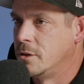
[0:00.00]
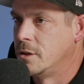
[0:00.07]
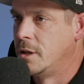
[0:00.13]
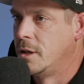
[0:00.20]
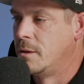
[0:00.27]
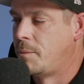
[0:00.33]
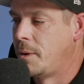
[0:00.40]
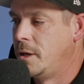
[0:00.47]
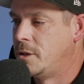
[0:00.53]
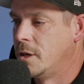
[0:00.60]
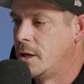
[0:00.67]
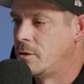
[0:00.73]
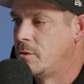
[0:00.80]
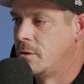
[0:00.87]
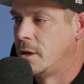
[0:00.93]
and then the
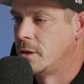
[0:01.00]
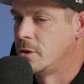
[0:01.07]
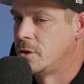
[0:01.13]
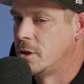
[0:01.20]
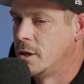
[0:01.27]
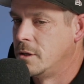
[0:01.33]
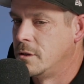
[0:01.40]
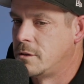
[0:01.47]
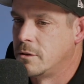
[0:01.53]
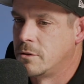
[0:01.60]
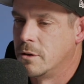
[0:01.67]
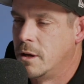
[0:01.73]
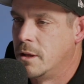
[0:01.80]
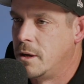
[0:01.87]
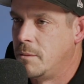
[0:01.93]
PGA tour had to change to
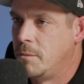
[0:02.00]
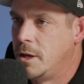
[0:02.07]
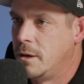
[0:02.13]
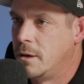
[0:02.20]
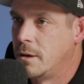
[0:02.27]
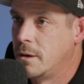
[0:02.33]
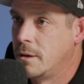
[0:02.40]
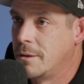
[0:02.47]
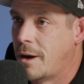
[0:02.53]
try and let them in.